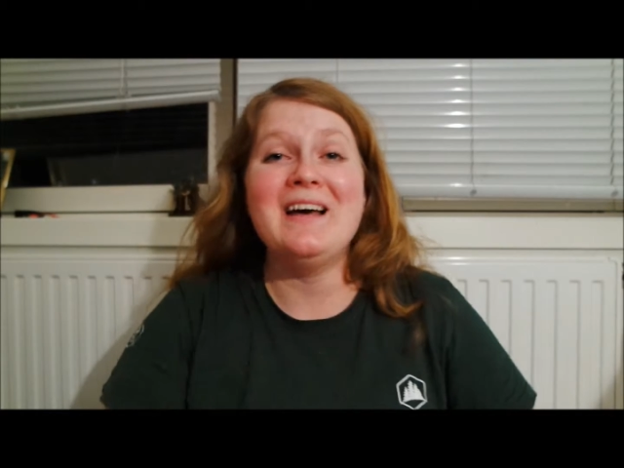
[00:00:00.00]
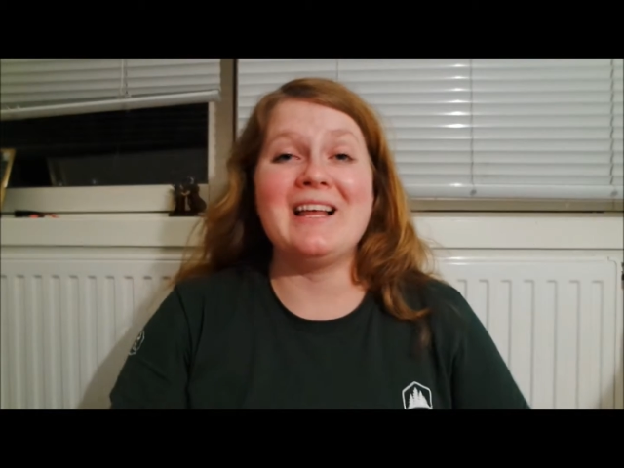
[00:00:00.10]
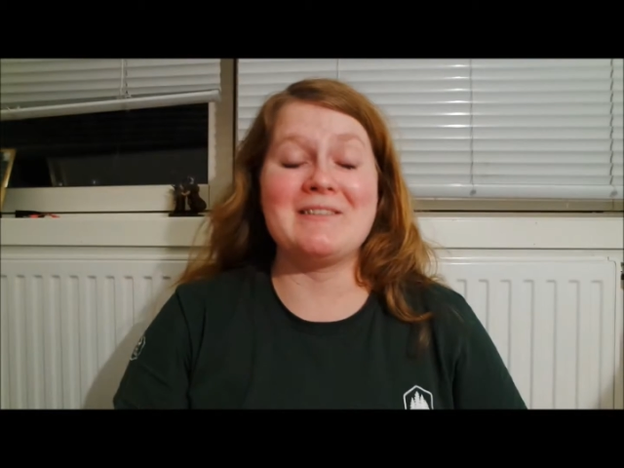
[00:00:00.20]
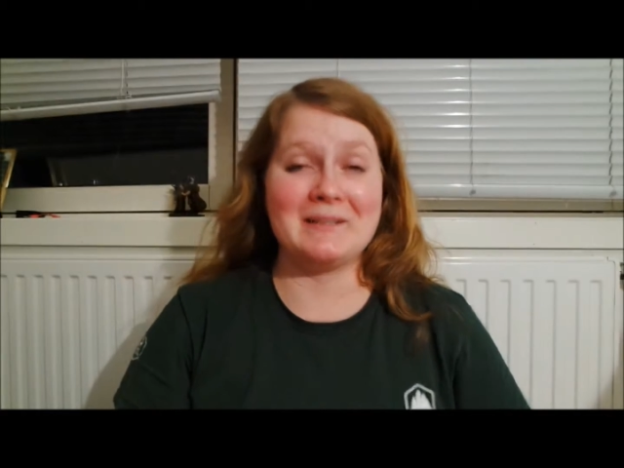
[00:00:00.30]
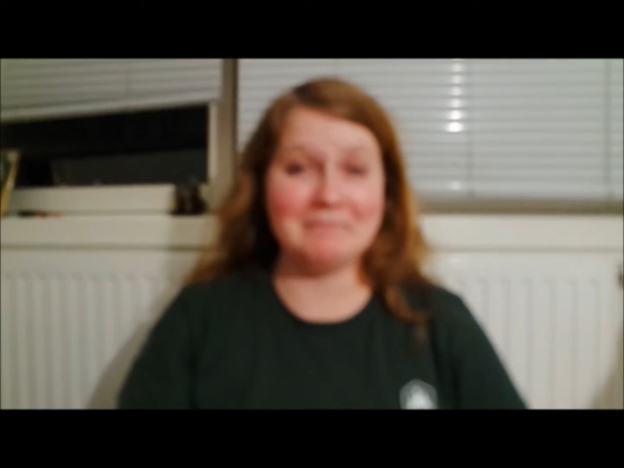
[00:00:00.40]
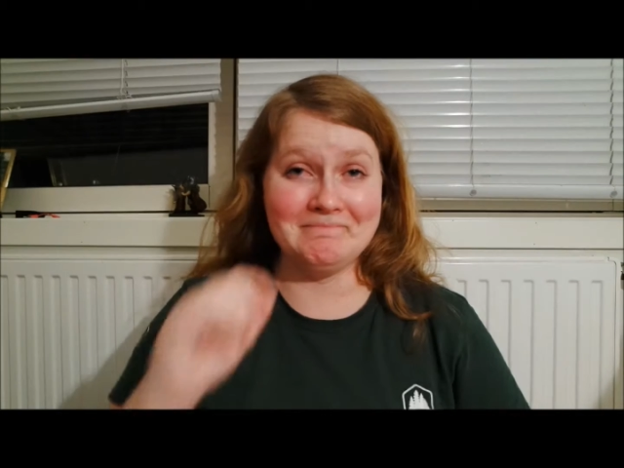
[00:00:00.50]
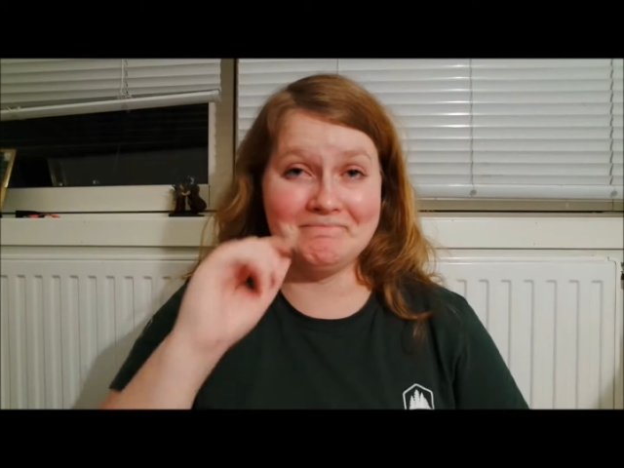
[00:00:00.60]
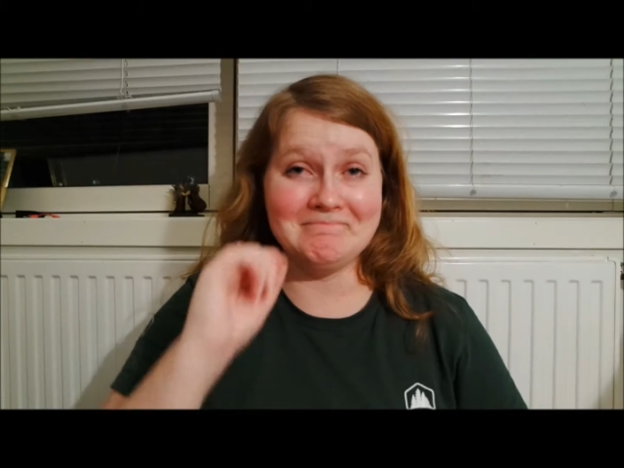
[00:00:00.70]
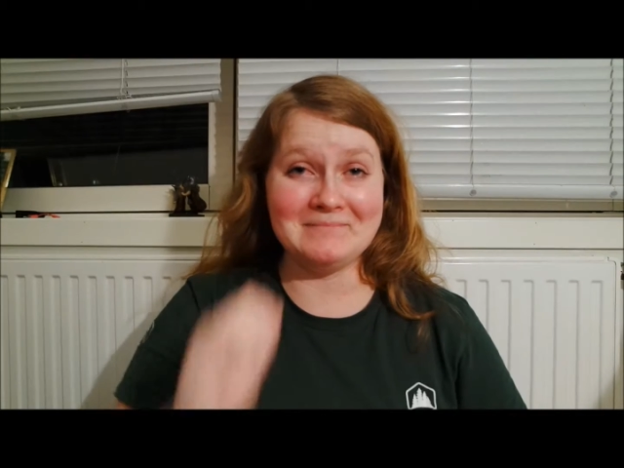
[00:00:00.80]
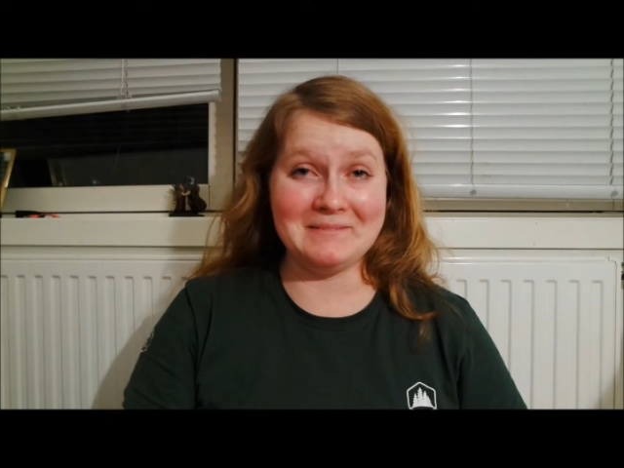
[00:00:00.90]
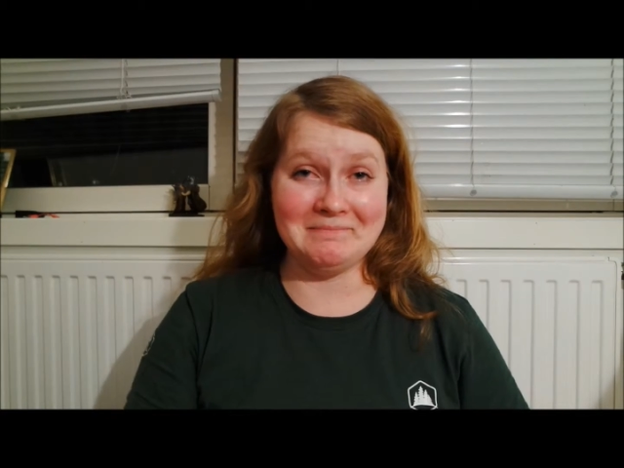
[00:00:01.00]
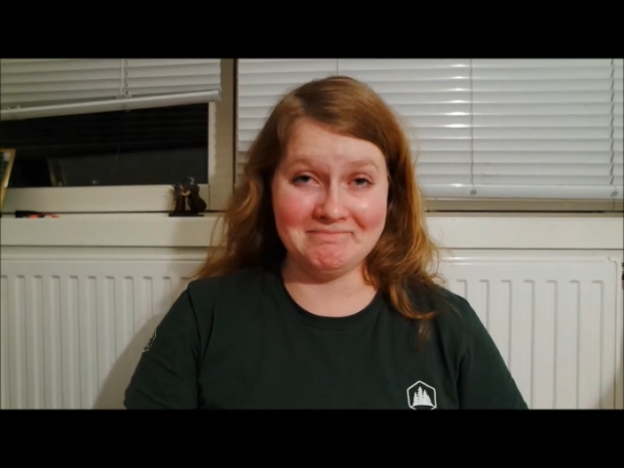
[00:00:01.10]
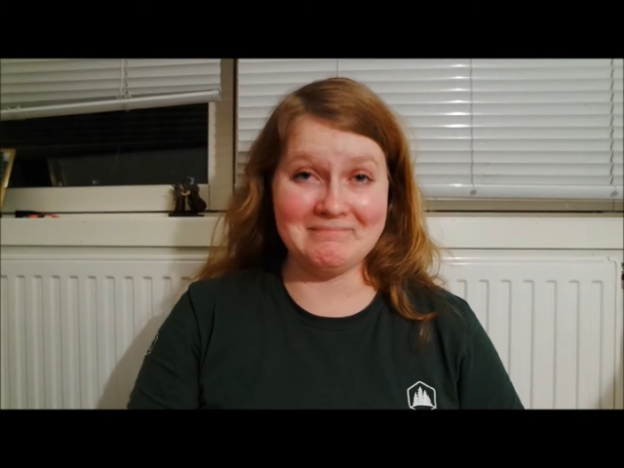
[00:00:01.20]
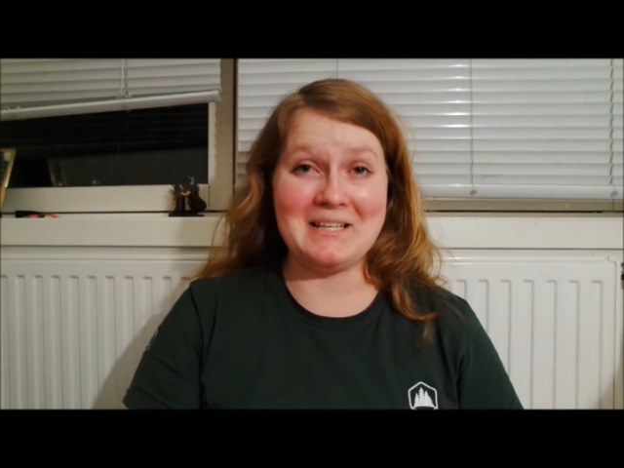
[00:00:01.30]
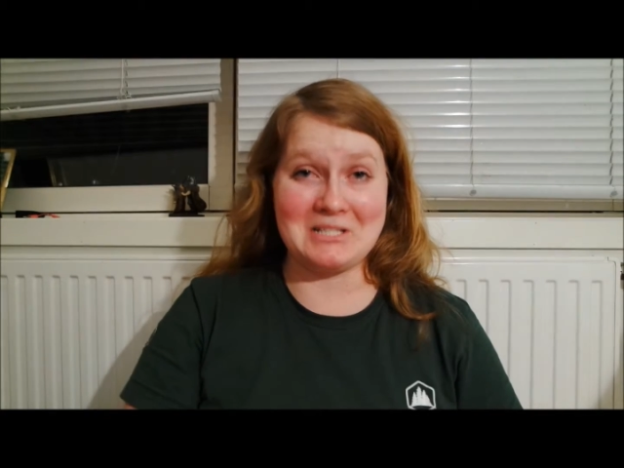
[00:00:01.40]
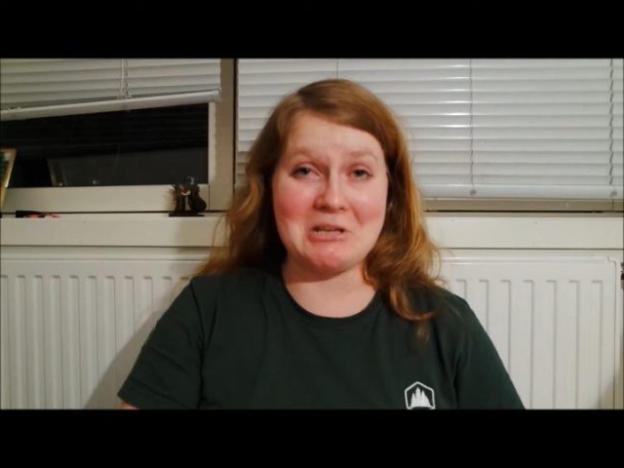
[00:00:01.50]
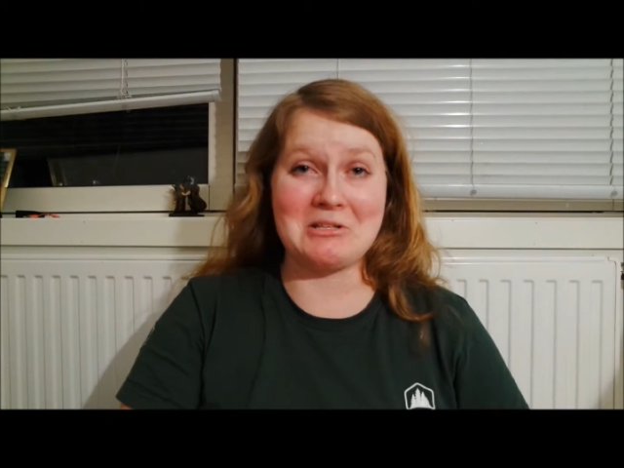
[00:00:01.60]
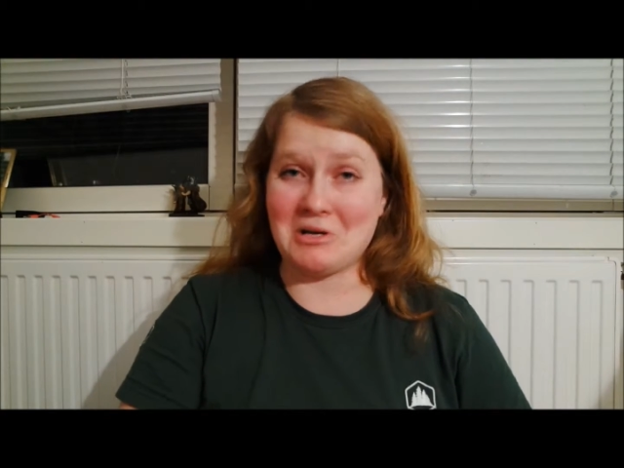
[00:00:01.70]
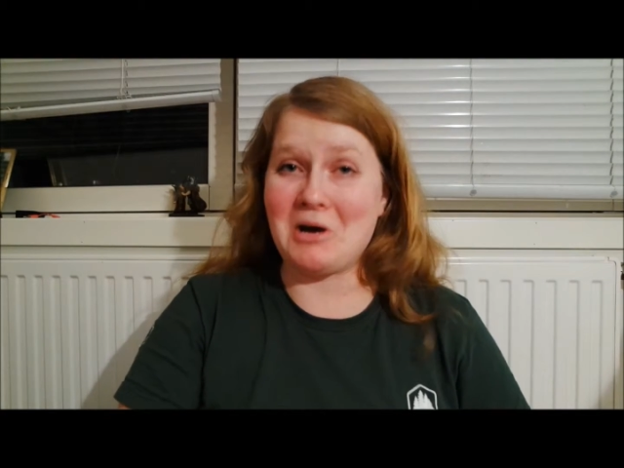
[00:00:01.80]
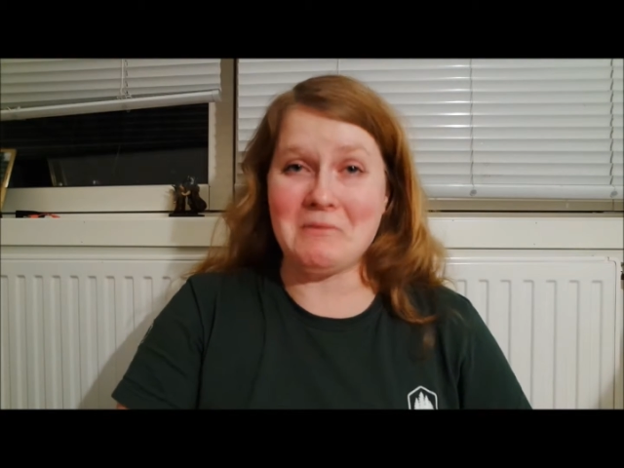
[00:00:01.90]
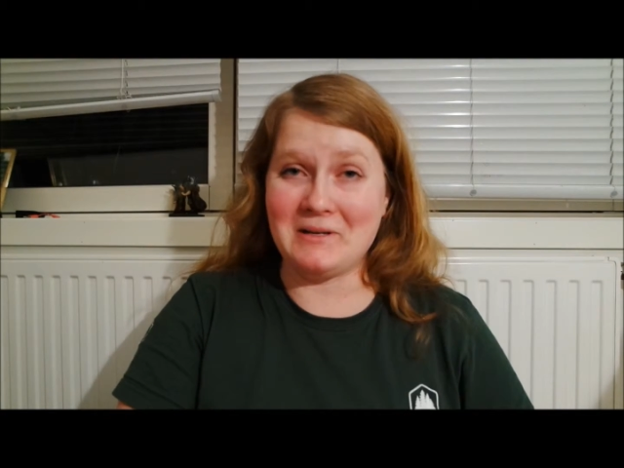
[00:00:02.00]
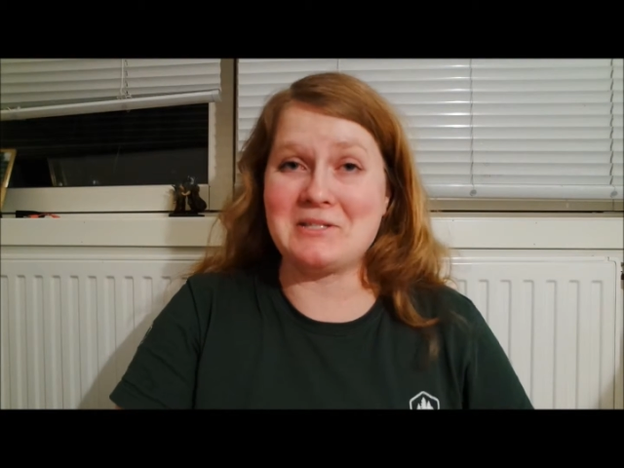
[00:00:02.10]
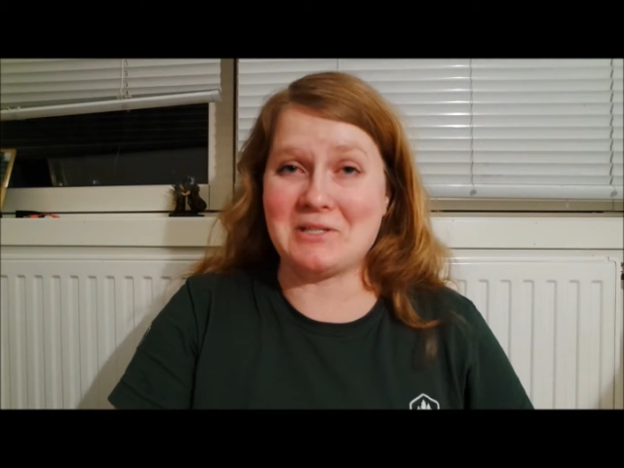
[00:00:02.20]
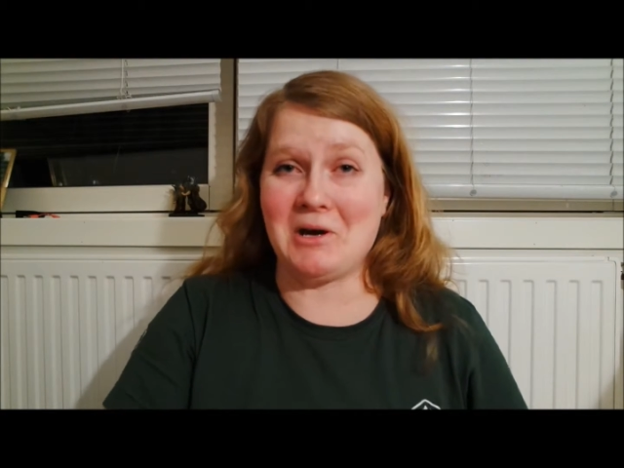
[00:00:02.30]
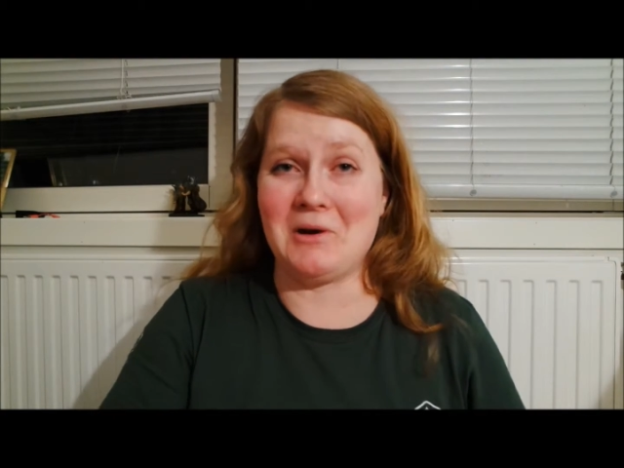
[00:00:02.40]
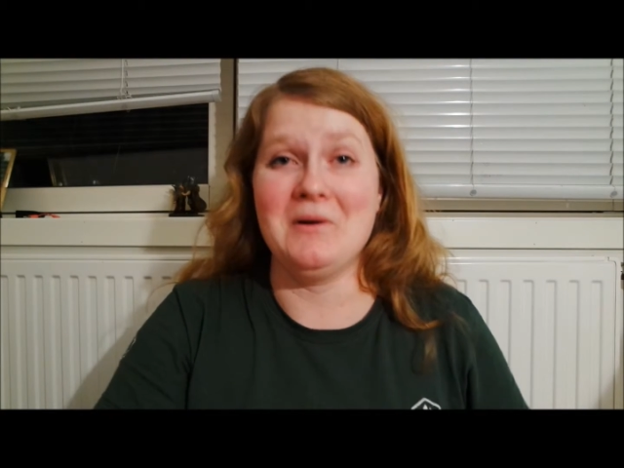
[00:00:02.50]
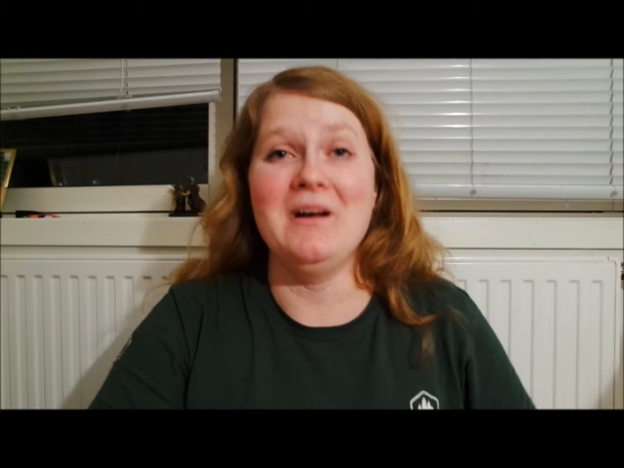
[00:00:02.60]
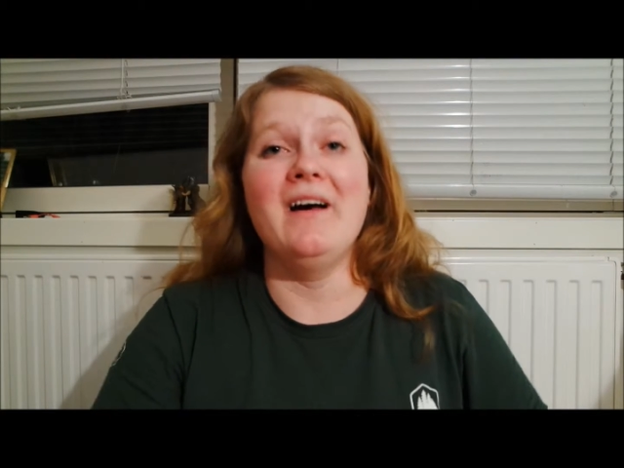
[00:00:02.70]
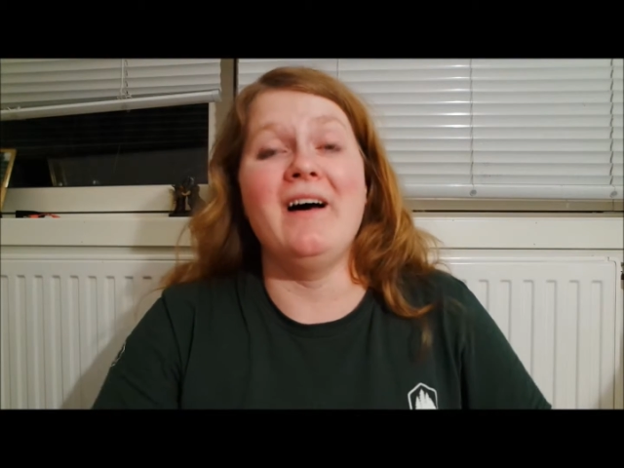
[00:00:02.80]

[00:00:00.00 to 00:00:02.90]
I was like, let's go.